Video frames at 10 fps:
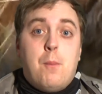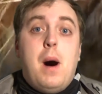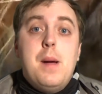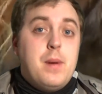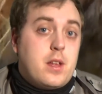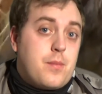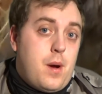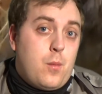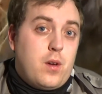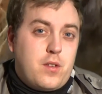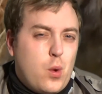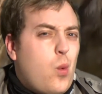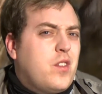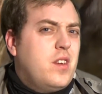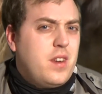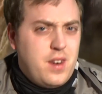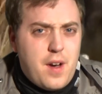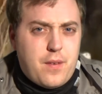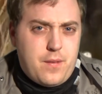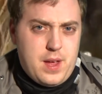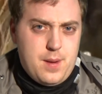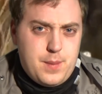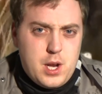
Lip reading: My biggest problem was there wasn't enough of him.